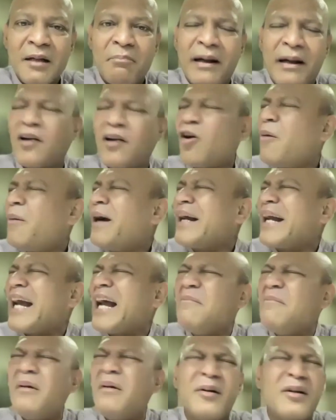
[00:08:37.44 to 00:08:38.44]
My trauma
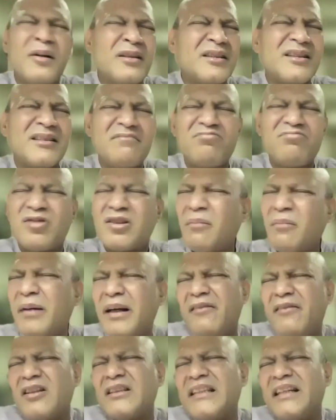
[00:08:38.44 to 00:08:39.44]
can be because
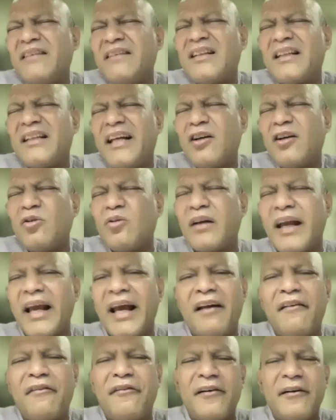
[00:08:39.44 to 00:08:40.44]
somebody was never there to
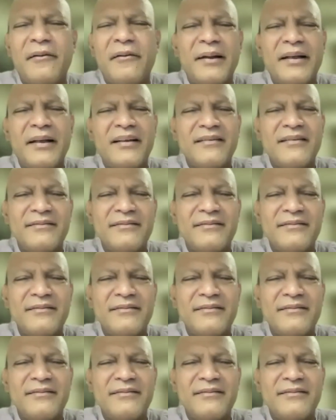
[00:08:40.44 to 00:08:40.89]
care for me.